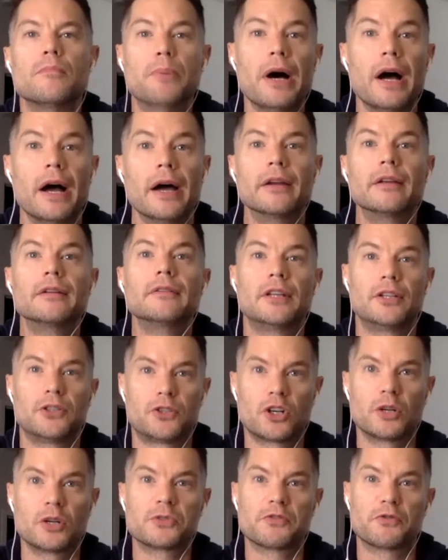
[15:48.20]
But in
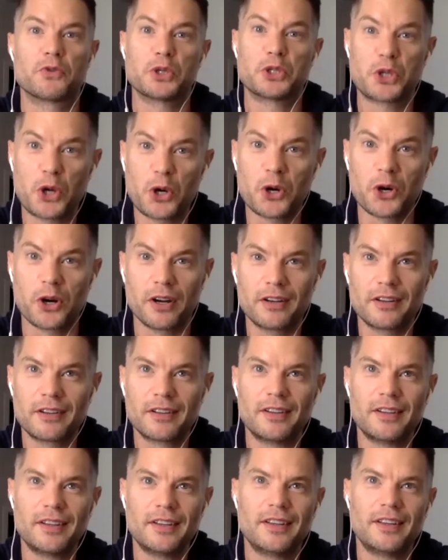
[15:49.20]
terms of return,
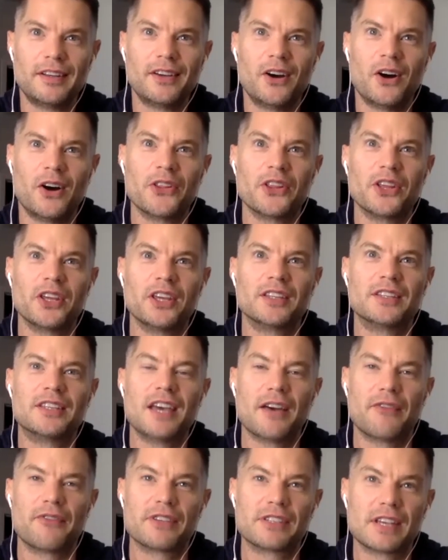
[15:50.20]
on the
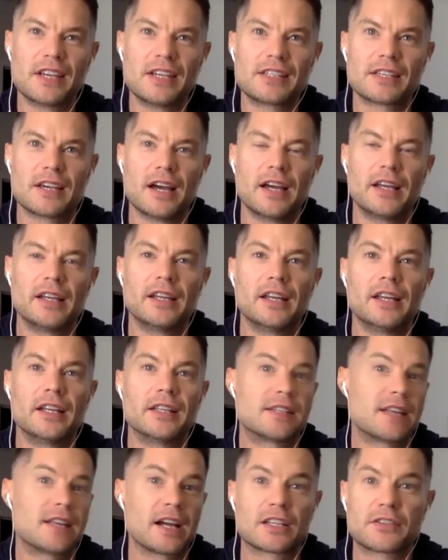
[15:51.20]
TFSA side, it's
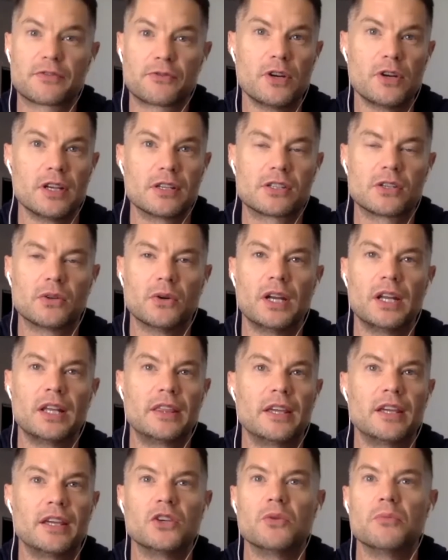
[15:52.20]
tax-free. So
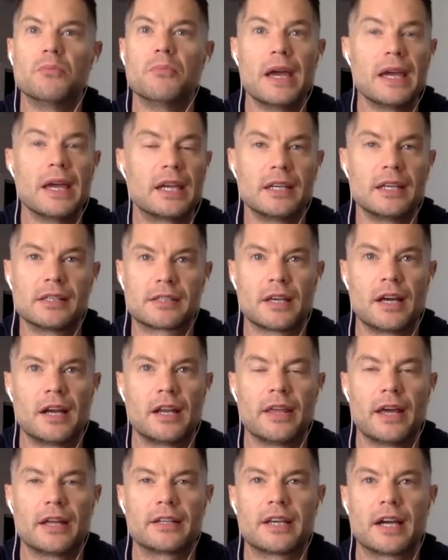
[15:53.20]
anything you make inside of
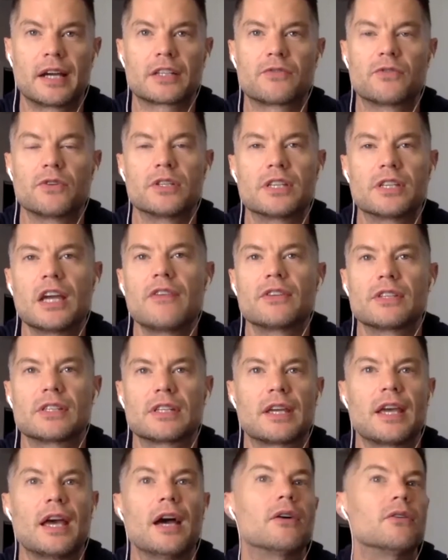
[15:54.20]
that tax-free savings
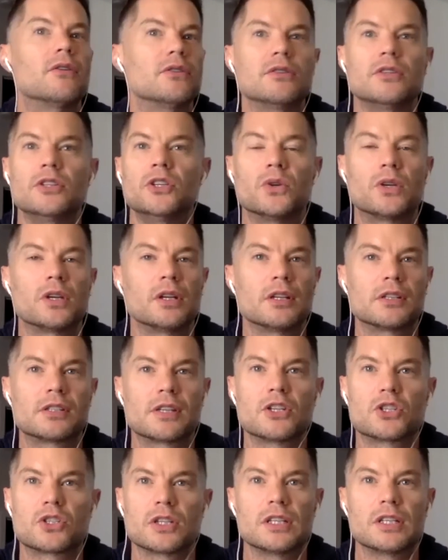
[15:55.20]
account, you can
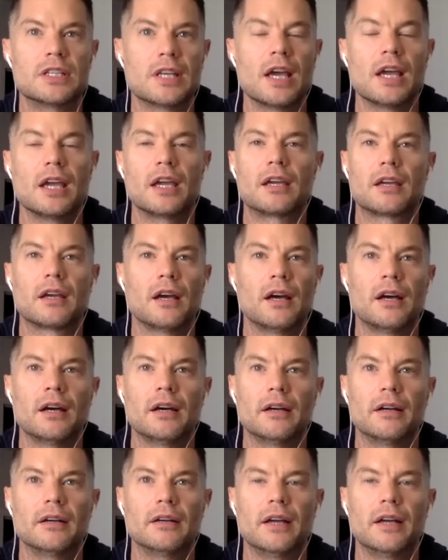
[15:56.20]
essentially take
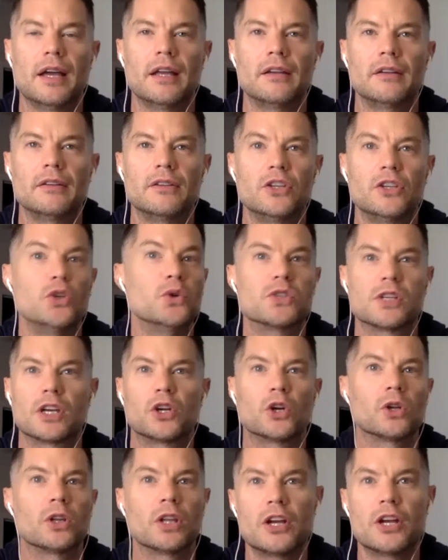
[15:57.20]
and use at
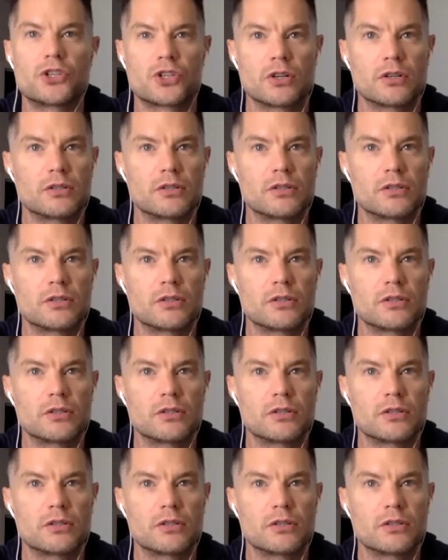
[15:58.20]
your leisure.